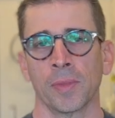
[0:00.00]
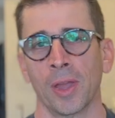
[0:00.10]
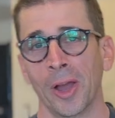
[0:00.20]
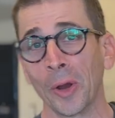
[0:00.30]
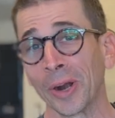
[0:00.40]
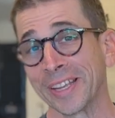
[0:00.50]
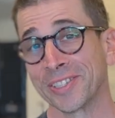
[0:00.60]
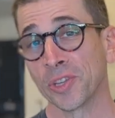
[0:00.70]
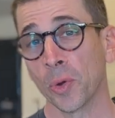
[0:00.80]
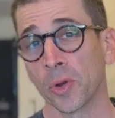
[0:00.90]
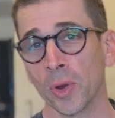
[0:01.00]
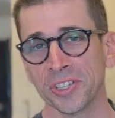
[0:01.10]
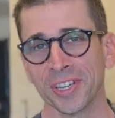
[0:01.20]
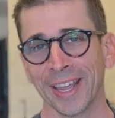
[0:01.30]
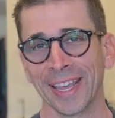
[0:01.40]
All right, so a
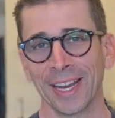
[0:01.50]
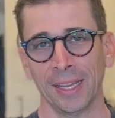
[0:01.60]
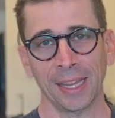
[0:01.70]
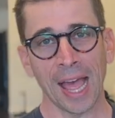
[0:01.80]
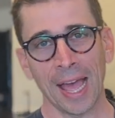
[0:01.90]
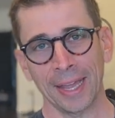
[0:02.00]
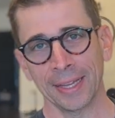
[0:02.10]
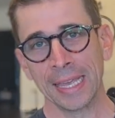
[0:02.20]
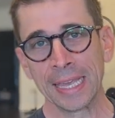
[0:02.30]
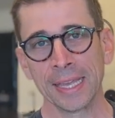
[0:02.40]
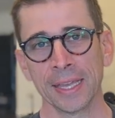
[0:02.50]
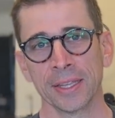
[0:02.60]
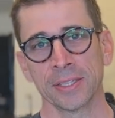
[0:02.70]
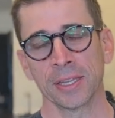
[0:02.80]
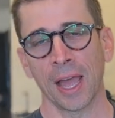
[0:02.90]
question I get a lot
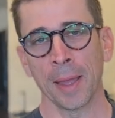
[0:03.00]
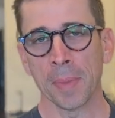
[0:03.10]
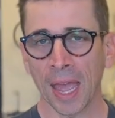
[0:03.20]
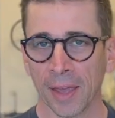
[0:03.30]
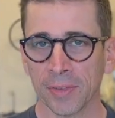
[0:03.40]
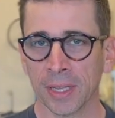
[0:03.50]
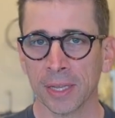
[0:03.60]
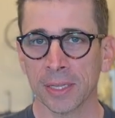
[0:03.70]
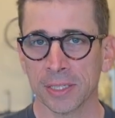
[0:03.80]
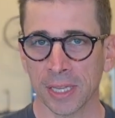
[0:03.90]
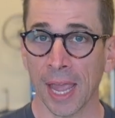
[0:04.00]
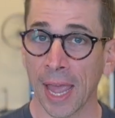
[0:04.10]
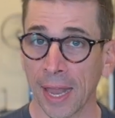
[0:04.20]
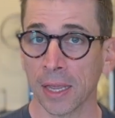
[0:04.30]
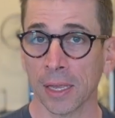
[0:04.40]
is I'm having
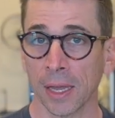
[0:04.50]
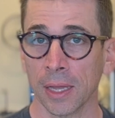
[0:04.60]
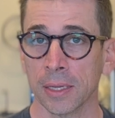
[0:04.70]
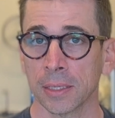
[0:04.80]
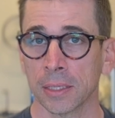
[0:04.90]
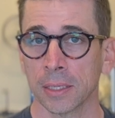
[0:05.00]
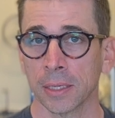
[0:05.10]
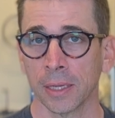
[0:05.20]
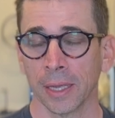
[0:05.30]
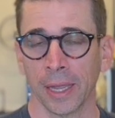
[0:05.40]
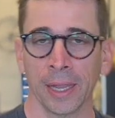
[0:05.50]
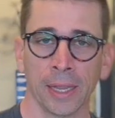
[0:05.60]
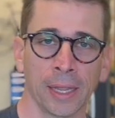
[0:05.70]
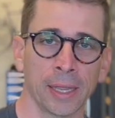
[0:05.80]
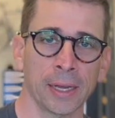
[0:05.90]
sciatica
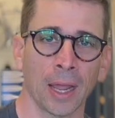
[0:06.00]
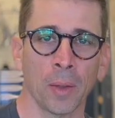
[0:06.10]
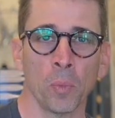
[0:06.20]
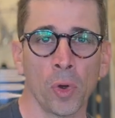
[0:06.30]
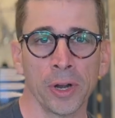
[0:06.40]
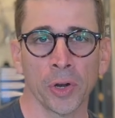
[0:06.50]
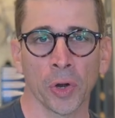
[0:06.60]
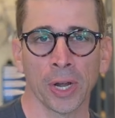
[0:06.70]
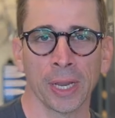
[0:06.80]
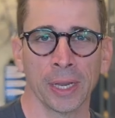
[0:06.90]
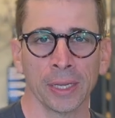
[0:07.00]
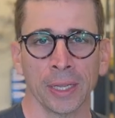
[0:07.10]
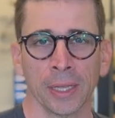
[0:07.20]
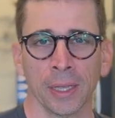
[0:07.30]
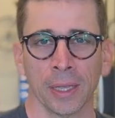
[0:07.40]
and I'm wondering,
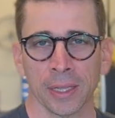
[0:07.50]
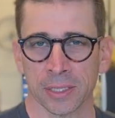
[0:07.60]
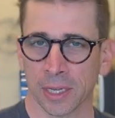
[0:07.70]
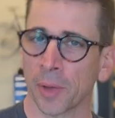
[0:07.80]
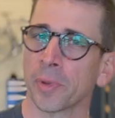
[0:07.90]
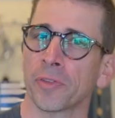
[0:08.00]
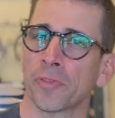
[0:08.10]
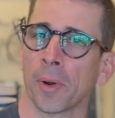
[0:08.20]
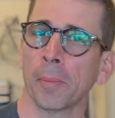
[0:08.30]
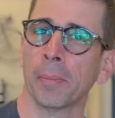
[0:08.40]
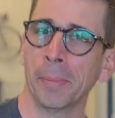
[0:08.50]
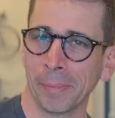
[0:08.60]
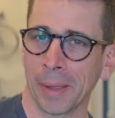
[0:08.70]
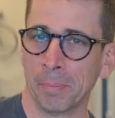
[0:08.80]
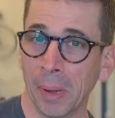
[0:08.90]
is it coming from
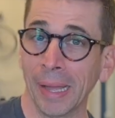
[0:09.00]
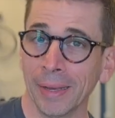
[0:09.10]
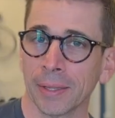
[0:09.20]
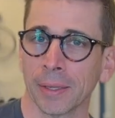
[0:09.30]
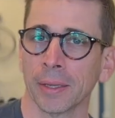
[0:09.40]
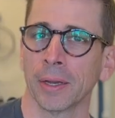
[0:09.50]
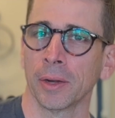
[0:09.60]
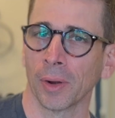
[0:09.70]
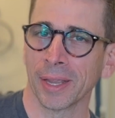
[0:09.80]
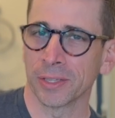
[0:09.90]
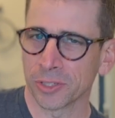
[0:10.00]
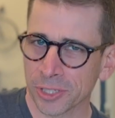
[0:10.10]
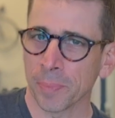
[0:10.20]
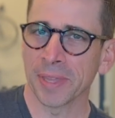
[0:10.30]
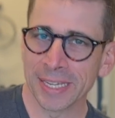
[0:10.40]
my butt? Like, is there
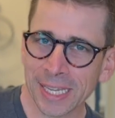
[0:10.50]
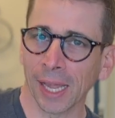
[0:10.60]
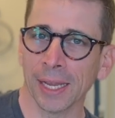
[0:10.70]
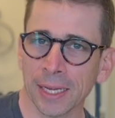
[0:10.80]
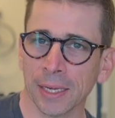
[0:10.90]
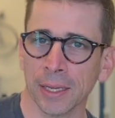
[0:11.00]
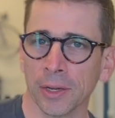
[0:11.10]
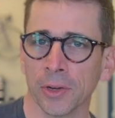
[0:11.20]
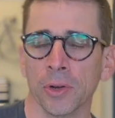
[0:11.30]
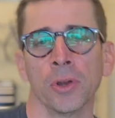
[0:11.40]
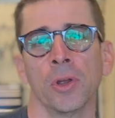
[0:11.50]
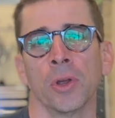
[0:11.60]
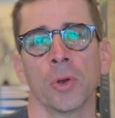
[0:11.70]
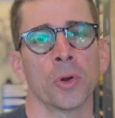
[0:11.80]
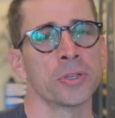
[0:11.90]
something tight in here,
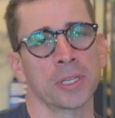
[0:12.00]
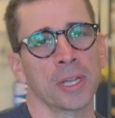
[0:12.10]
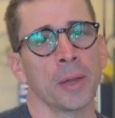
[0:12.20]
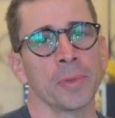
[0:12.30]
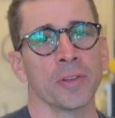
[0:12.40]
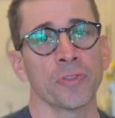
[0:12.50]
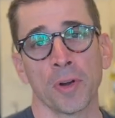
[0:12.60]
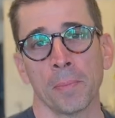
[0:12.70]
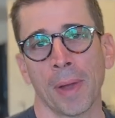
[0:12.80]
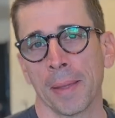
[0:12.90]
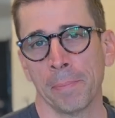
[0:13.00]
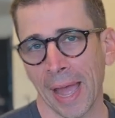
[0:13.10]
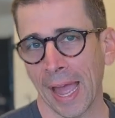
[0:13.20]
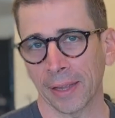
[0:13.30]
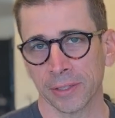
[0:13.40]
or is it coming from my
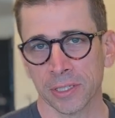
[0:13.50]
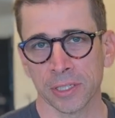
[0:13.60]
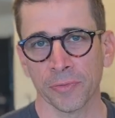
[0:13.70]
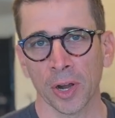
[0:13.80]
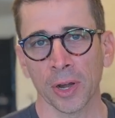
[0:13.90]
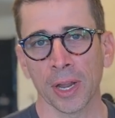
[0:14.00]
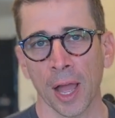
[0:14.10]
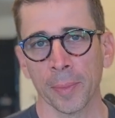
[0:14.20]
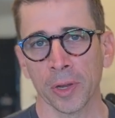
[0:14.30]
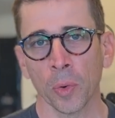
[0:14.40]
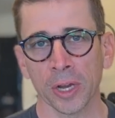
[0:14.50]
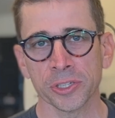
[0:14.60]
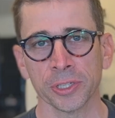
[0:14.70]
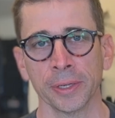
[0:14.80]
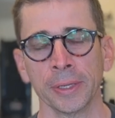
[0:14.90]
back? This is a very common
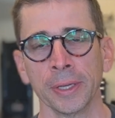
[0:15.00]
question.